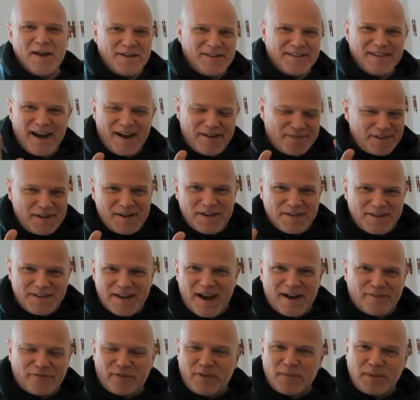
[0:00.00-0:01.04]
Not
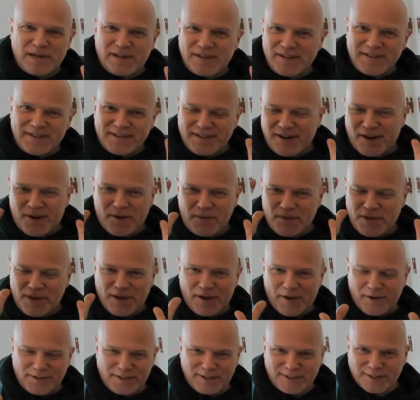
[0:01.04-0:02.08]
from a
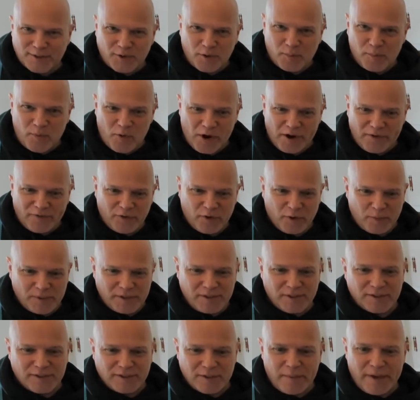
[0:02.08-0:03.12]
egotistical point of view, but
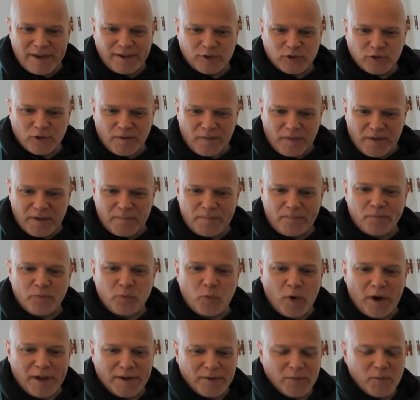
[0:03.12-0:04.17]
just to make sure that
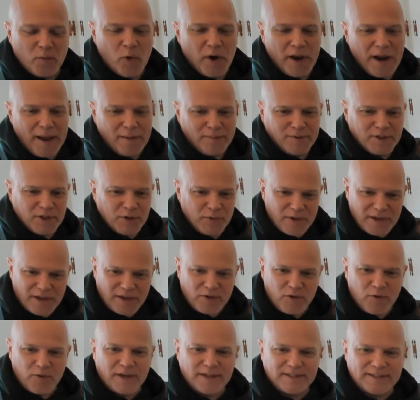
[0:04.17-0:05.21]
what I'm doing
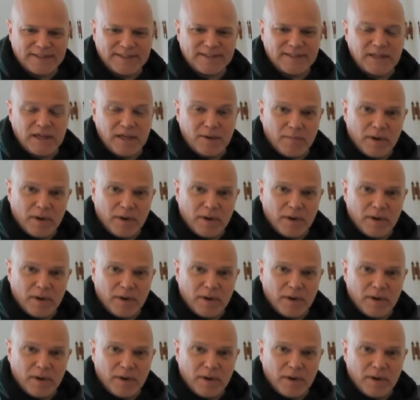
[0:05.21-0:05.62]
you can see.